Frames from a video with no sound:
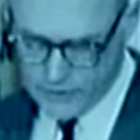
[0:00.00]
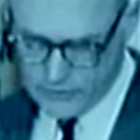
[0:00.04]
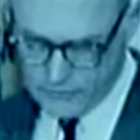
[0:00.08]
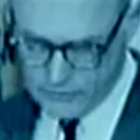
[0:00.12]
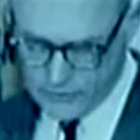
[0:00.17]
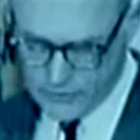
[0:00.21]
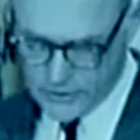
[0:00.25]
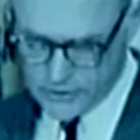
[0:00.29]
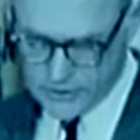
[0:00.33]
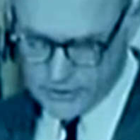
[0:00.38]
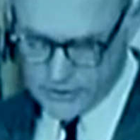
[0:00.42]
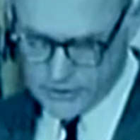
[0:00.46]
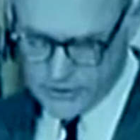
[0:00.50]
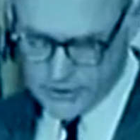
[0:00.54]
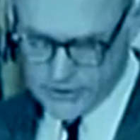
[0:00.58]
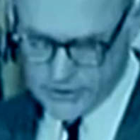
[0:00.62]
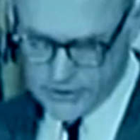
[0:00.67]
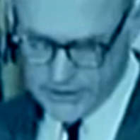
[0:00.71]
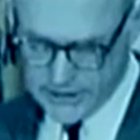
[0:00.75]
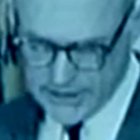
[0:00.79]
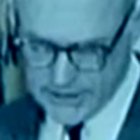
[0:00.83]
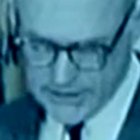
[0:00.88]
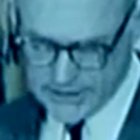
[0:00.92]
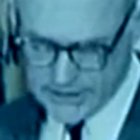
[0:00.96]
21,
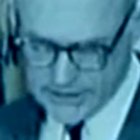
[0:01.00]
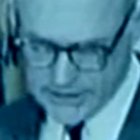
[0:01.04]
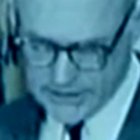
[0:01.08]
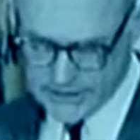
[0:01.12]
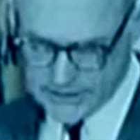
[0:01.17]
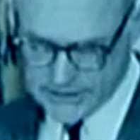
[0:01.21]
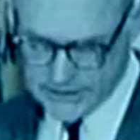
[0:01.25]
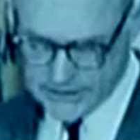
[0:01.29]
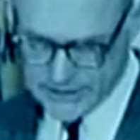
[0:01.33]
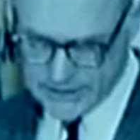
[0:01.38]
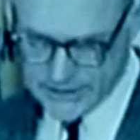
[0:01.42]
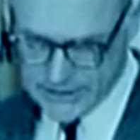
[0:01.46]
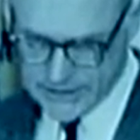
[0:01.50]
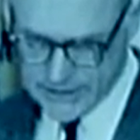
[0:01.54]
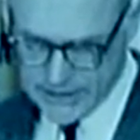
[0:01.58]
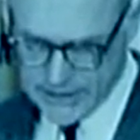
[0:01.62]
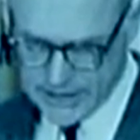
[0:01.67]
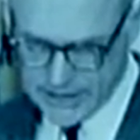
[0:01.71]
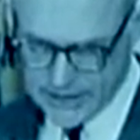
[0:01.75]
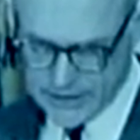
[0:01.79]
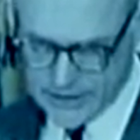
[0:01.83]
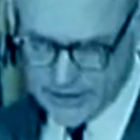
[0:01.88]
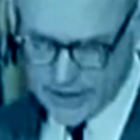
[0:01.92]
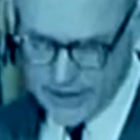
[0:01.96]

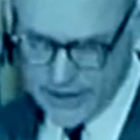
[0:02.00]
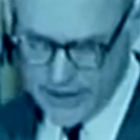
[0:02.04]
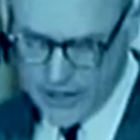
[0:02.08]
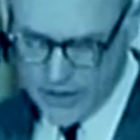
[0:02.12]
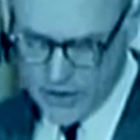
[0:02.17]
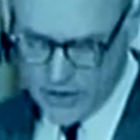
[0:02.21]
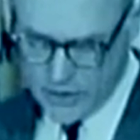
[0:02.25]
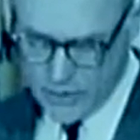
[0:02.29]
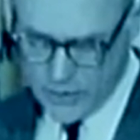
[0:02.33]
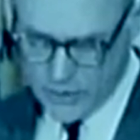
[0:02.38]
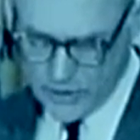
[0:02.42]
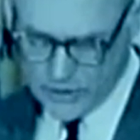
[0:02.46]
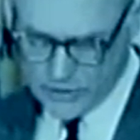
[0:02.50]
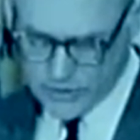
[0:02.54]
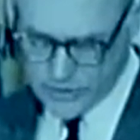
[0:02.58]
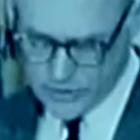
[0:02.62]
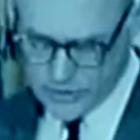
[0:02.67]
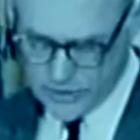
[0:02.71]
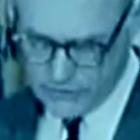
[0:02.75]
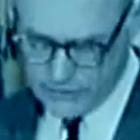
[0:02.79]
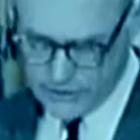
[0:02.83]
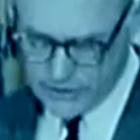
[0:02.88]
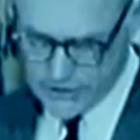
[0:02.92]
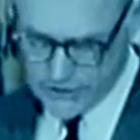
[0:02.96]
1968,
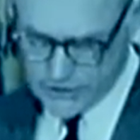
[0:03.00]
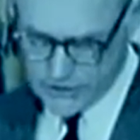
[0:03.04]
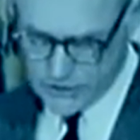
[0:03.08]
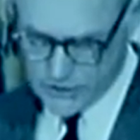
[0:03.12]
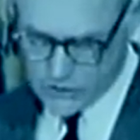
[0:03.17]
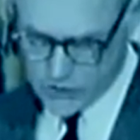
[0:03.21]
while serving